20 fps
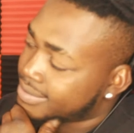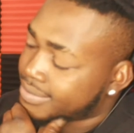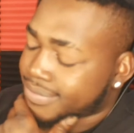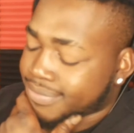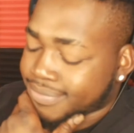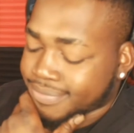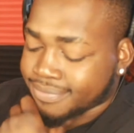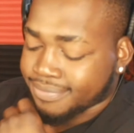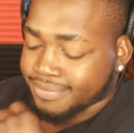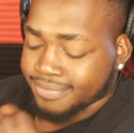
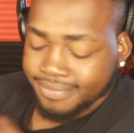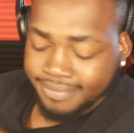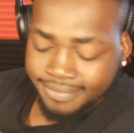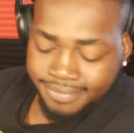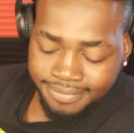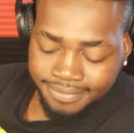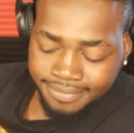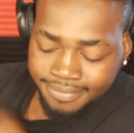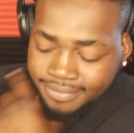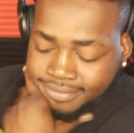
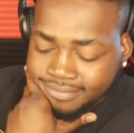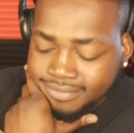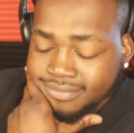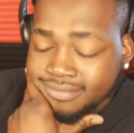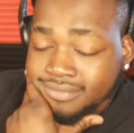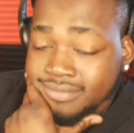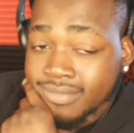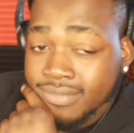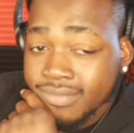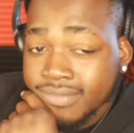
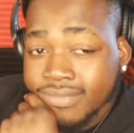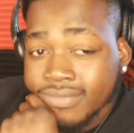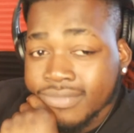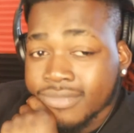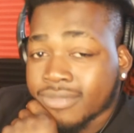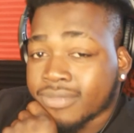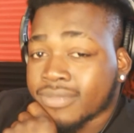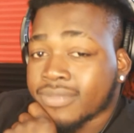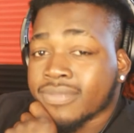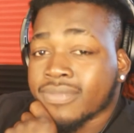
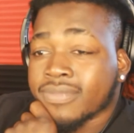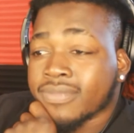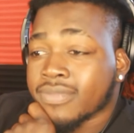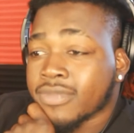Nothing is said.